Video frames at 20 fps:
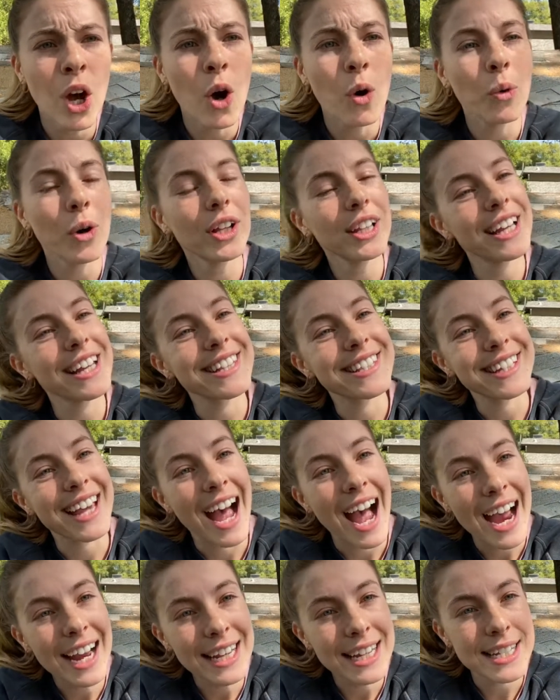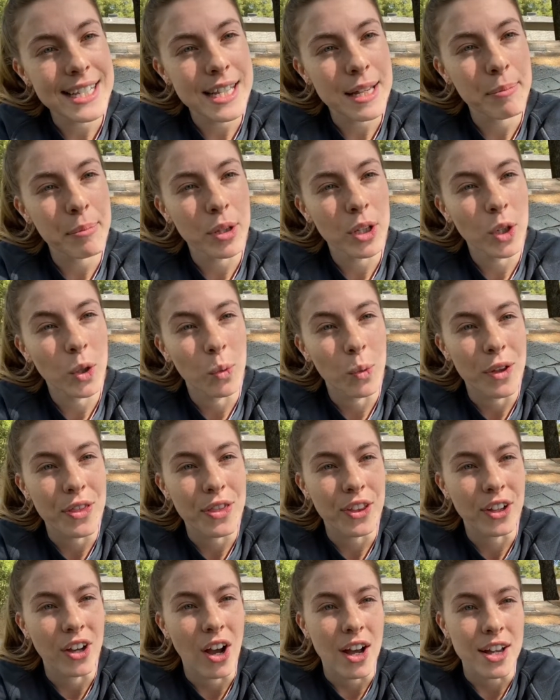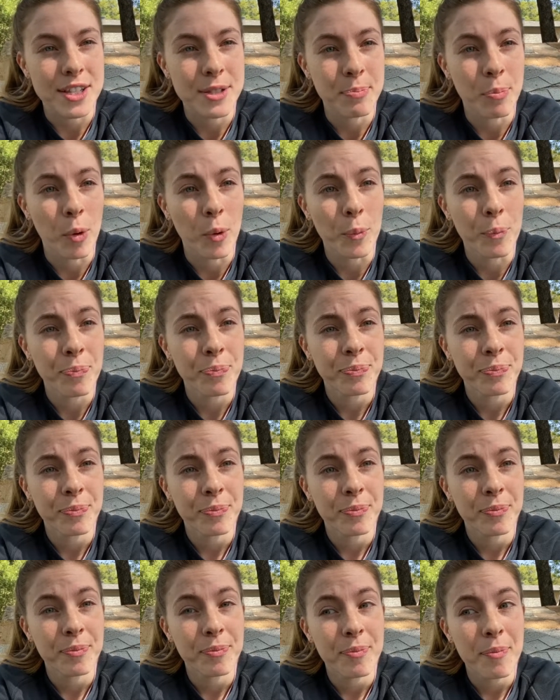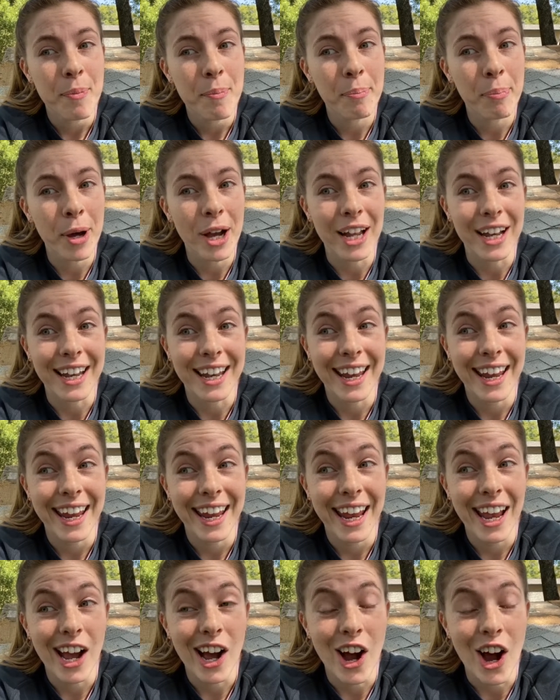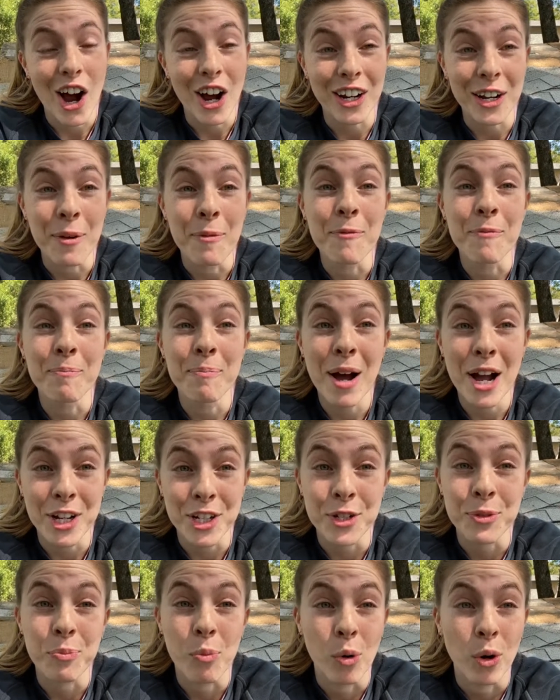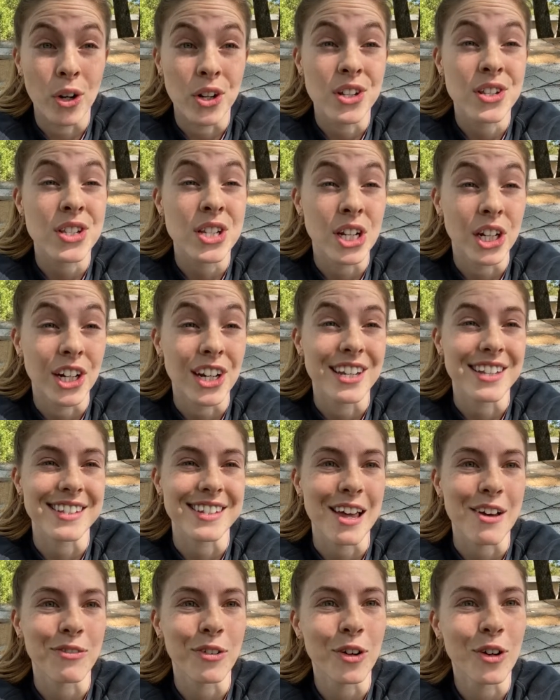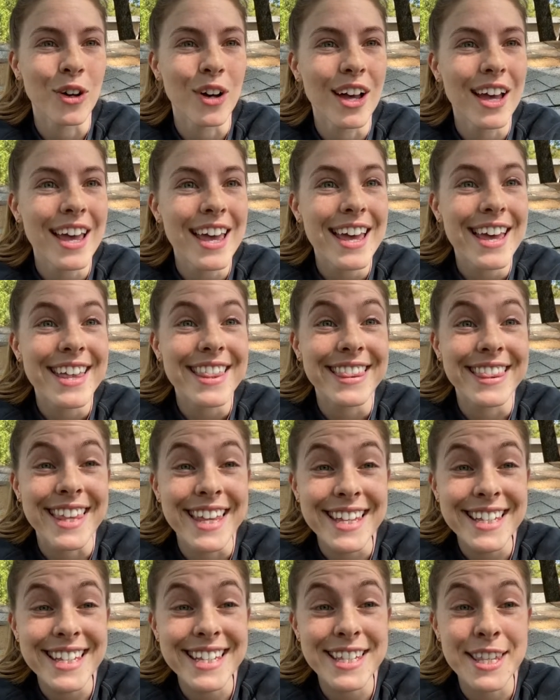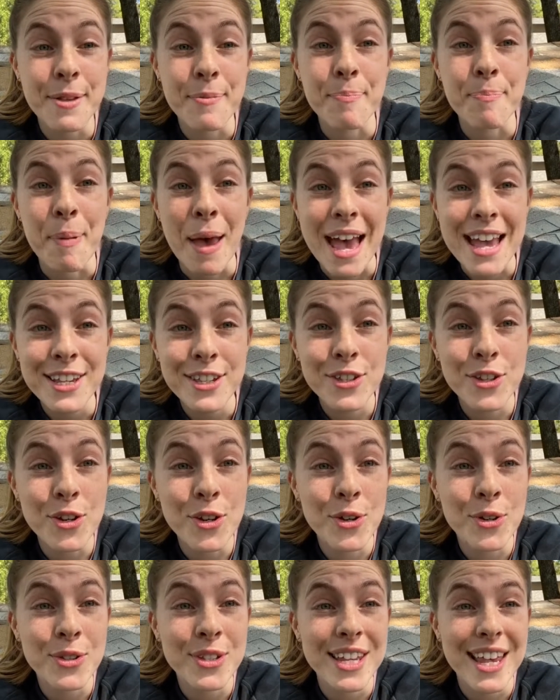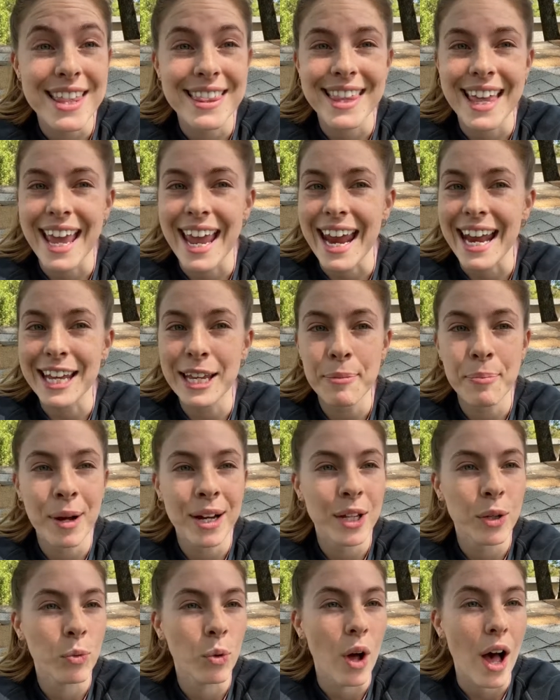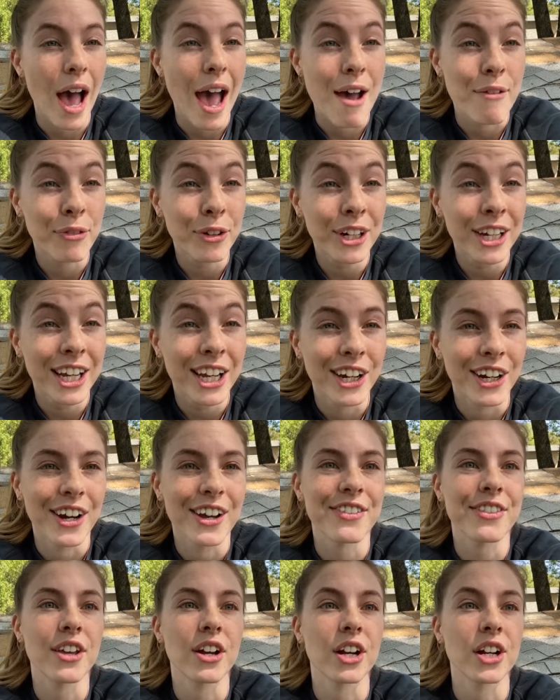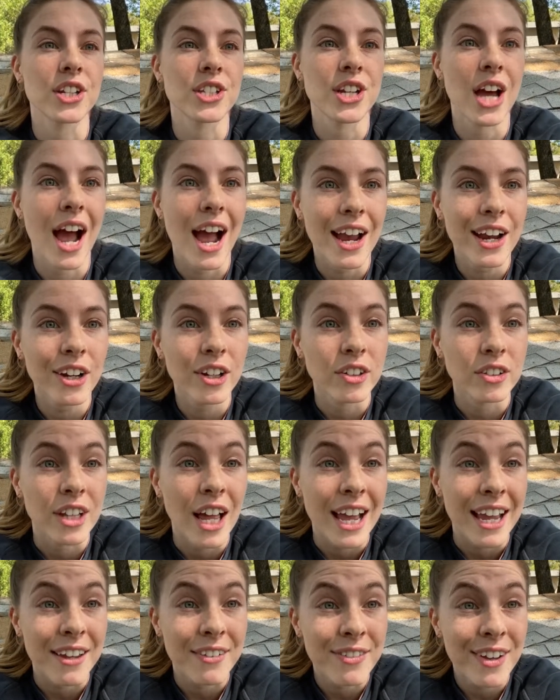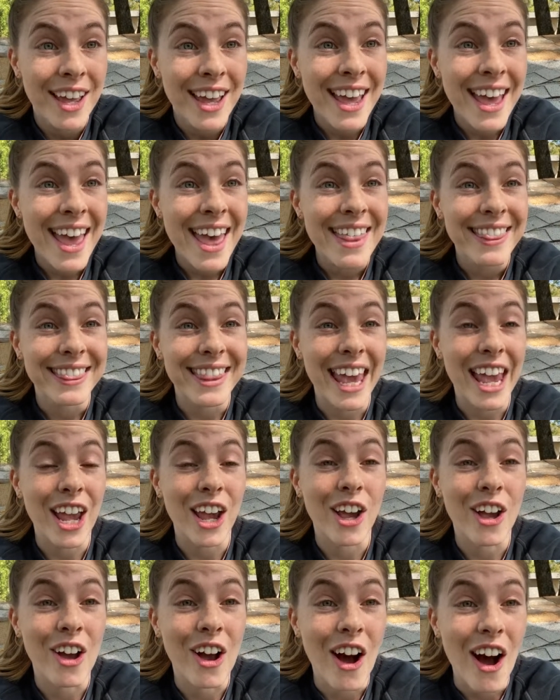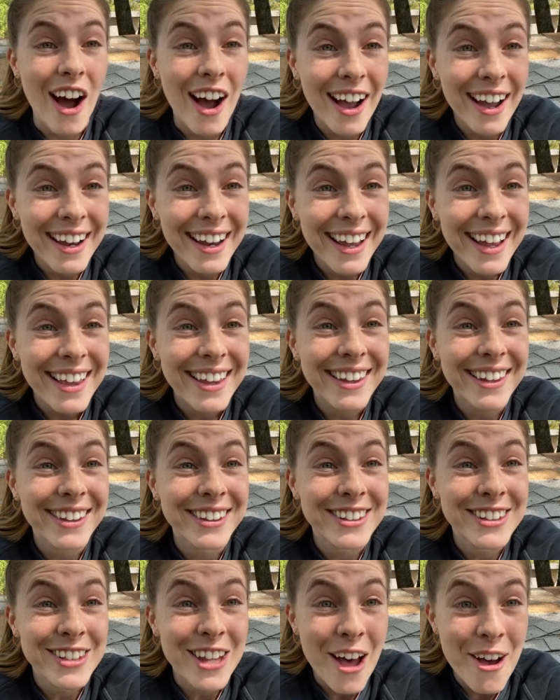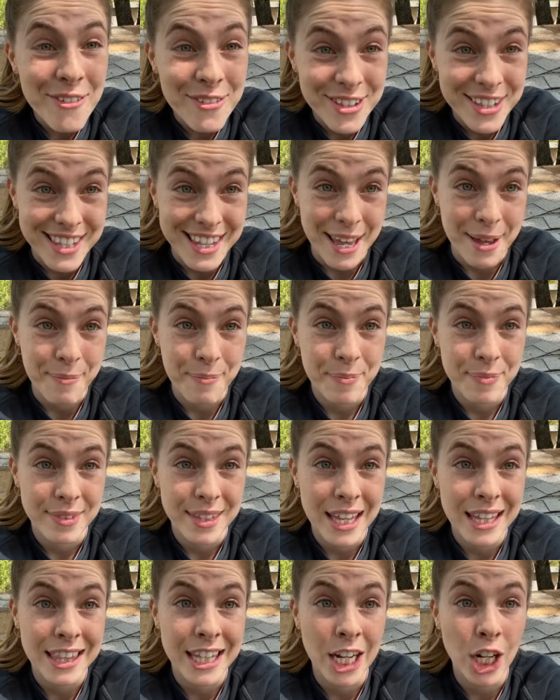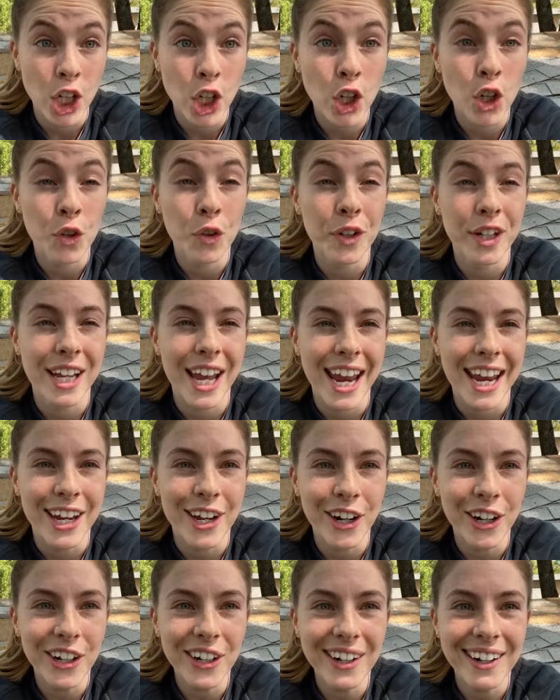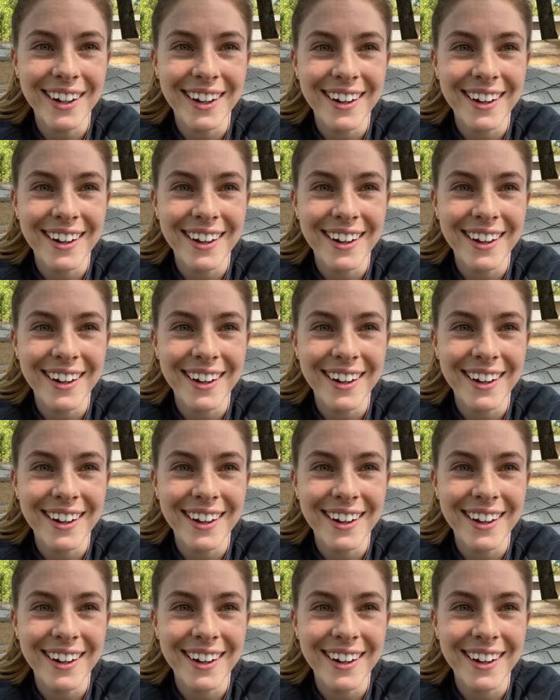Well, it's kind of similar with the gospel, but on a much more serious level. This is the best news that anybody will ever hear in their entire life, that God loves them, that their Creator